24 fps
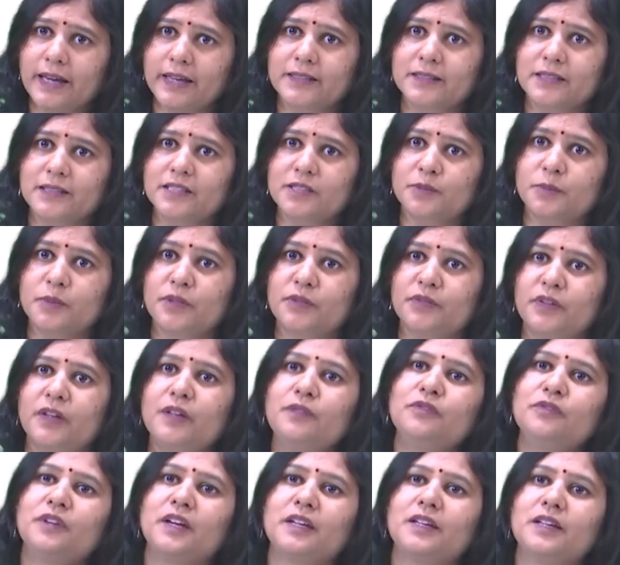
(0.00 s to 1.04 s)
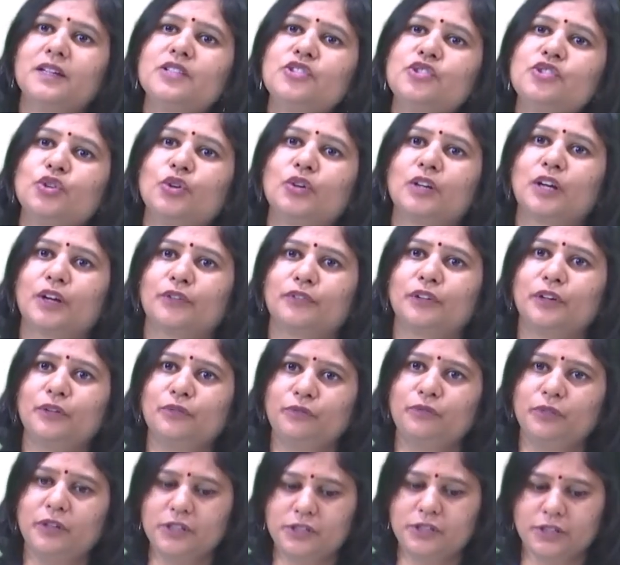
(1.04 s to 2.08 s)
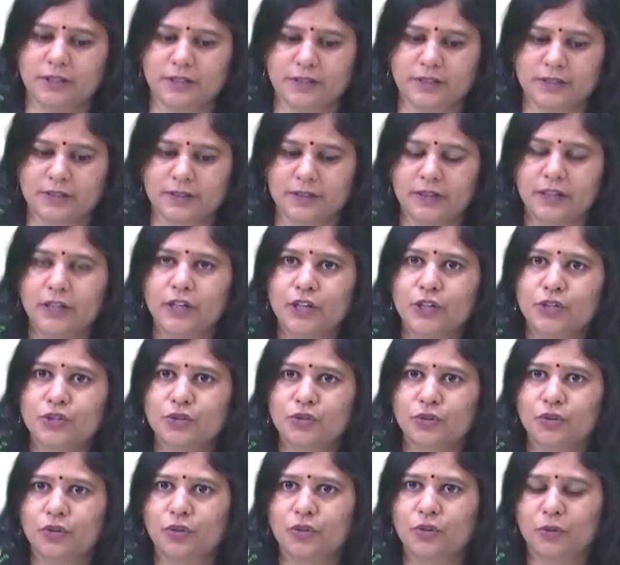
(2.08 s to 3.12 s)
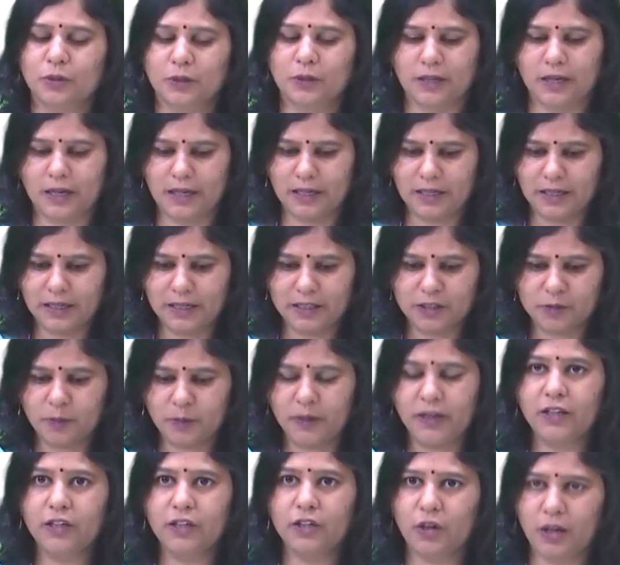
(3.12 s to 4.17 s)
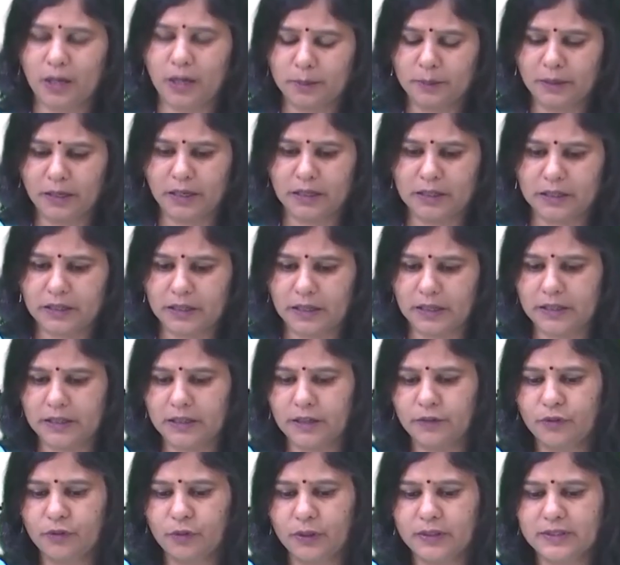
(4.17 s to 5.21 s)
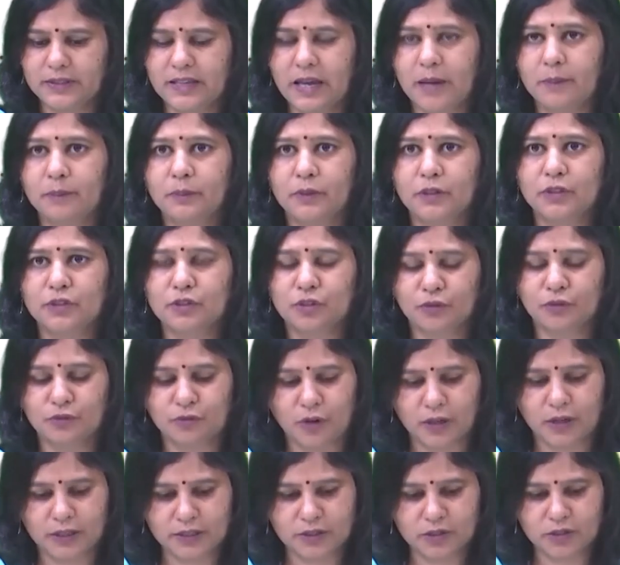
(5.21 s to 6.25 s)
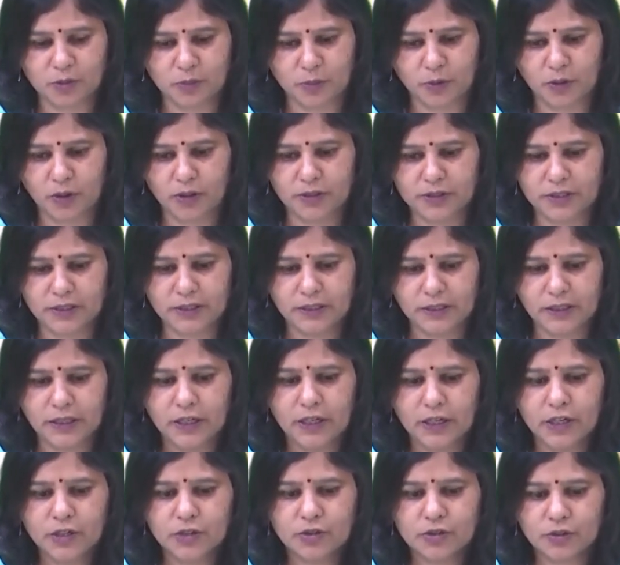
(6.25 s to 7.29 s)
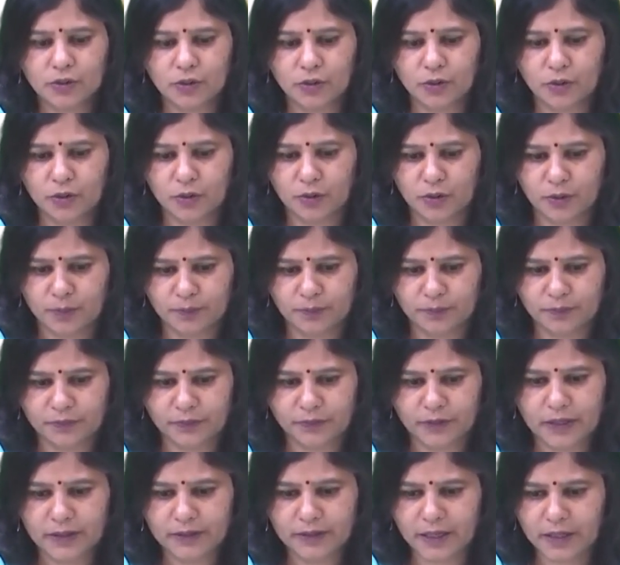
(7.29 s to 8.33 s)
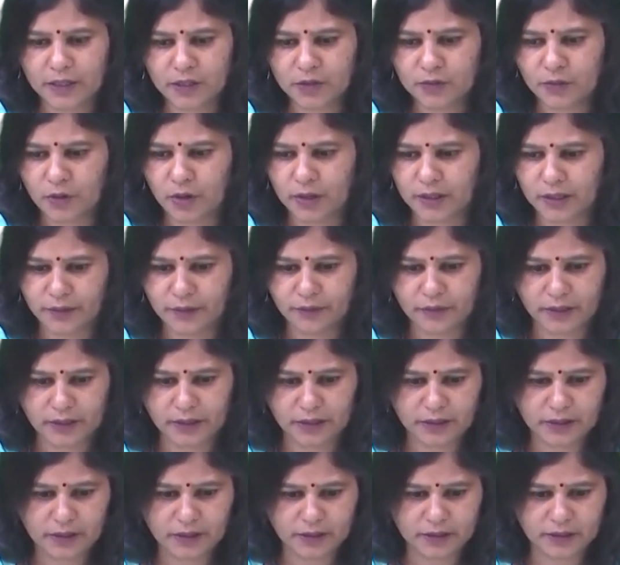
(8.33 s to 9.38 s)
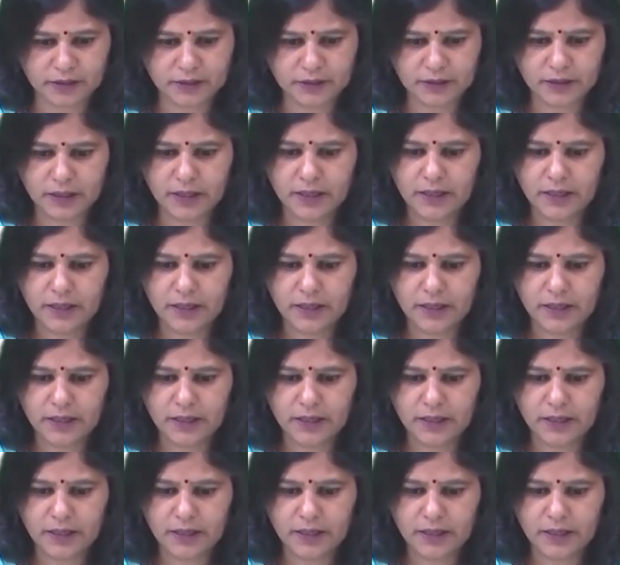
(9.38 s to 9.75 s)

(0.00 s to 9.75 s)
exist between various geographic features. So I'll explain you, I'll give you examples of what is topology. So that is what I have written here,